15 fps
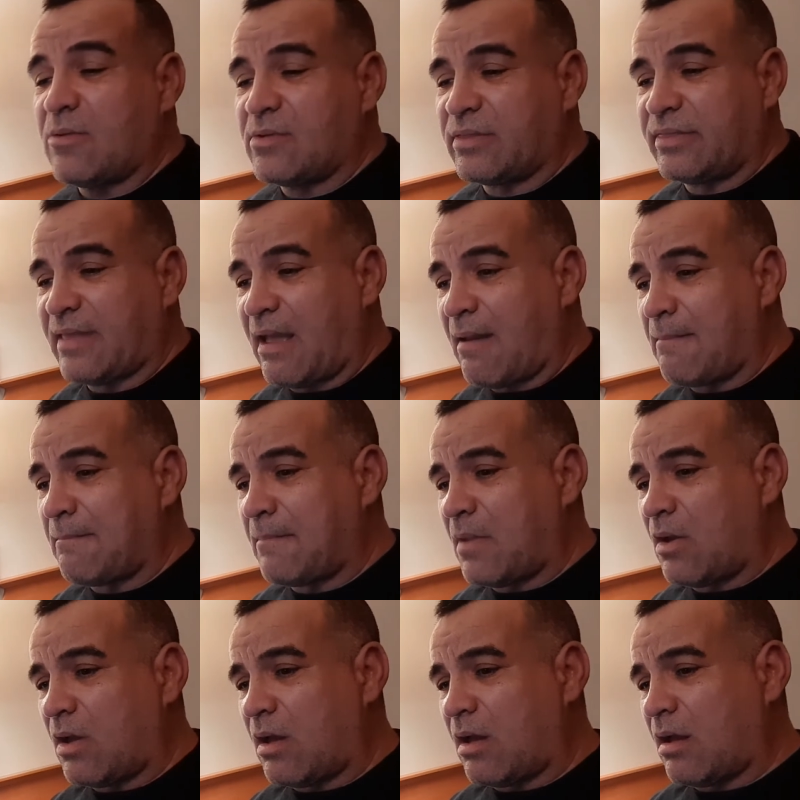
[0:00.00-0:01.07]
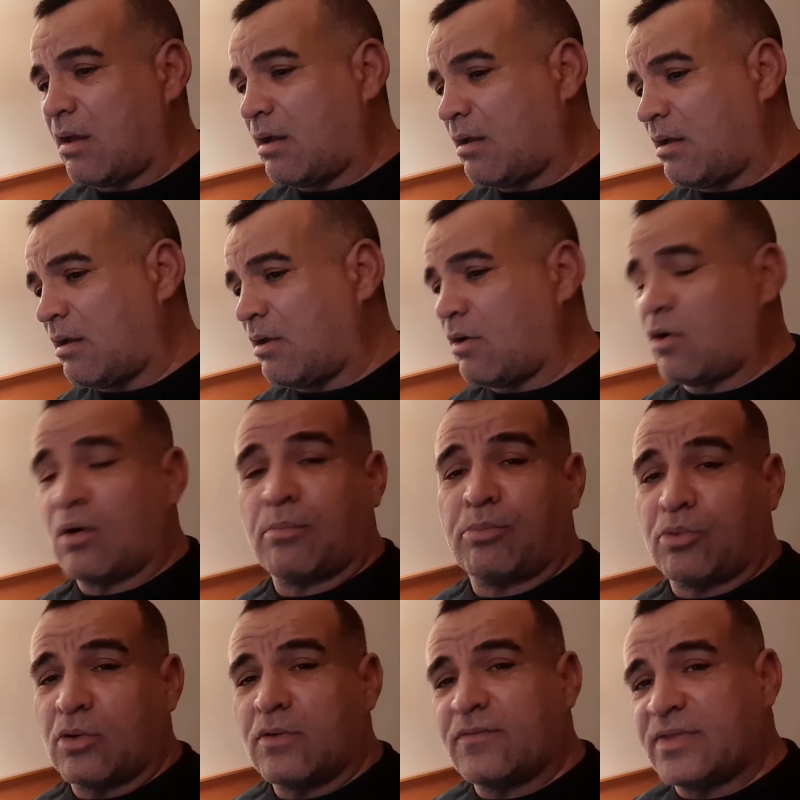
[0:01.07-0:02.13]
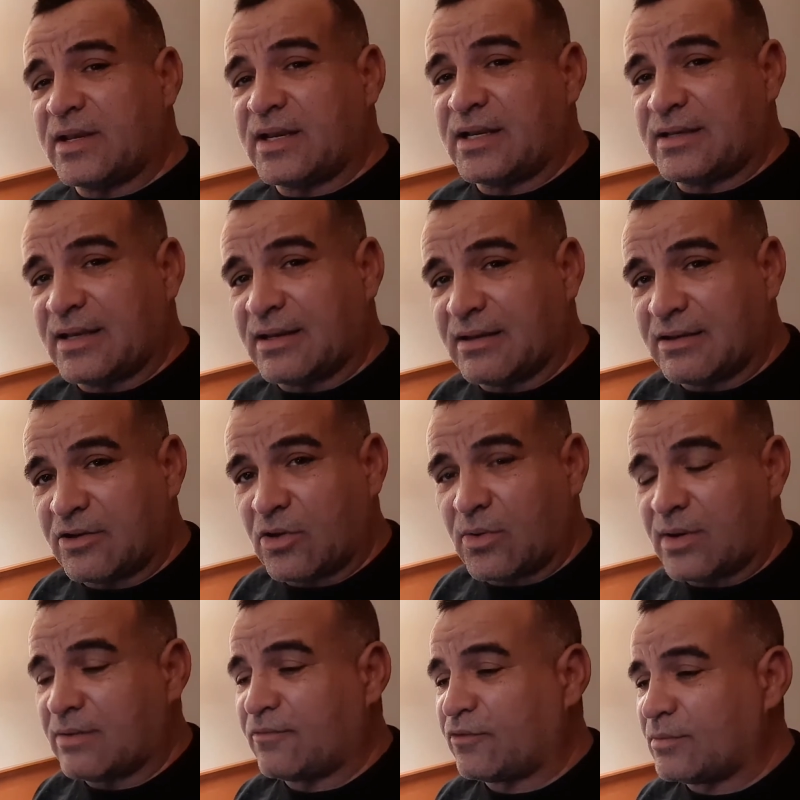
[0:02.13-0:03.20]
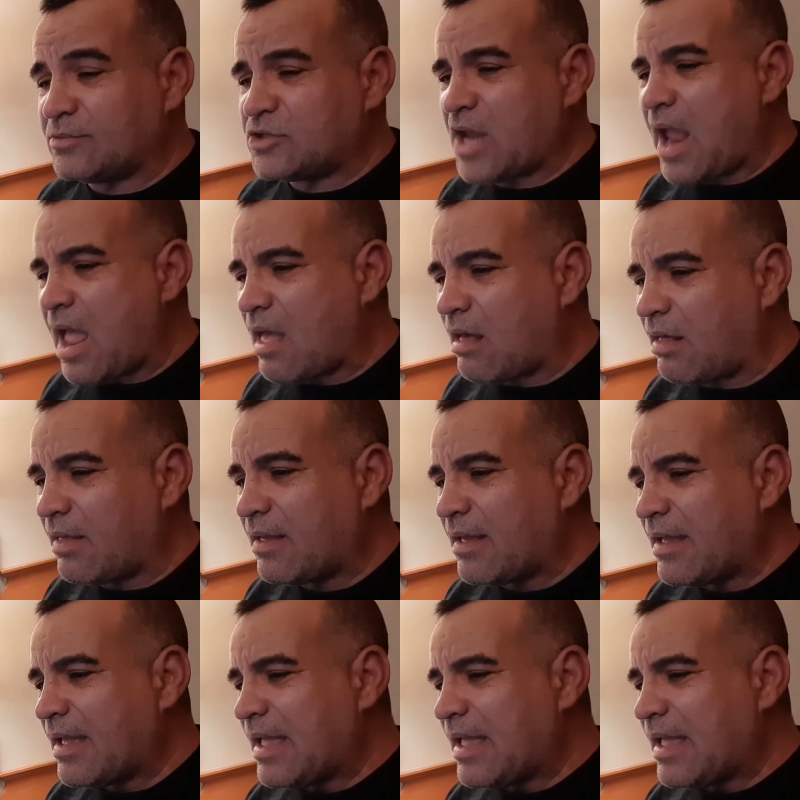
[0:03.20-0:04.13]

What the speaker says: with them or prove that he didn't do it from jail.